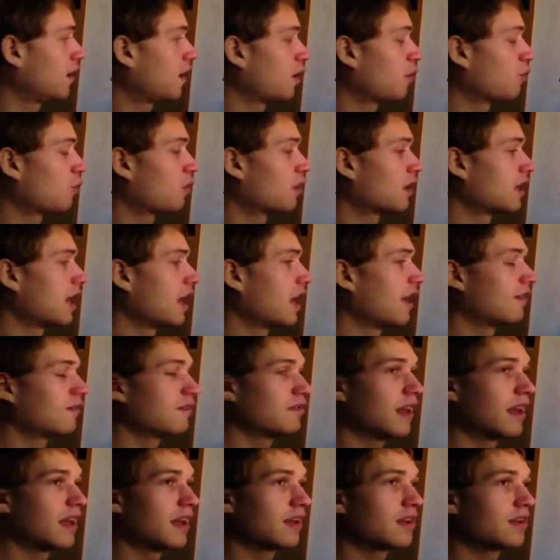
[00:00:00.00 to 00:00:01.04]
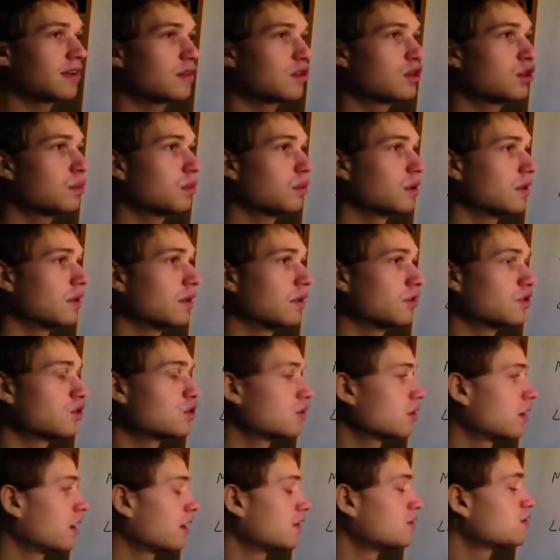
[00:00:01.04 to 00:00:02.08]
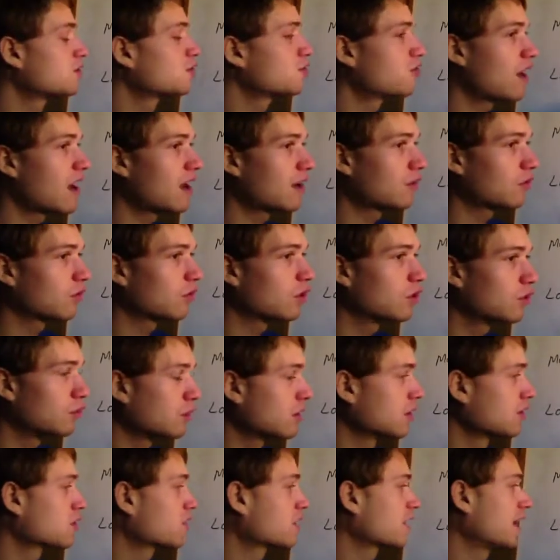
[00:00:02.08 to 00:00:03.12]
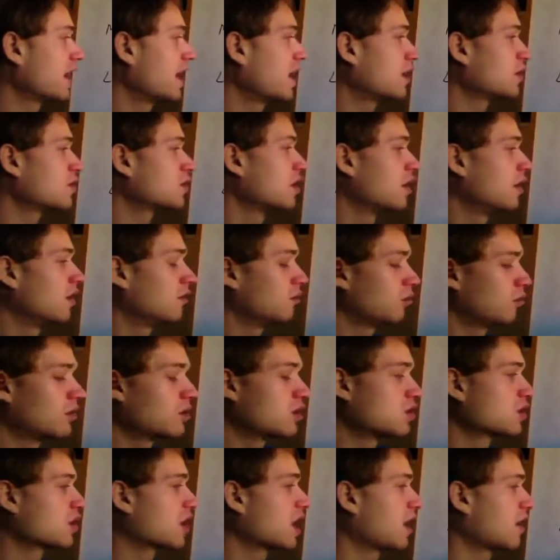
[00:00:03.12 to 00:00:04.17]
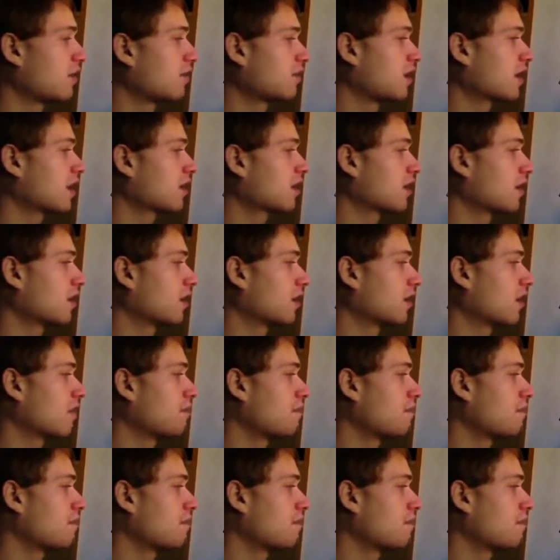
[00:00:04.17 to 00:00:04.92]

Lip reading: where you have like strato-cumulus clouds, which is kind of like a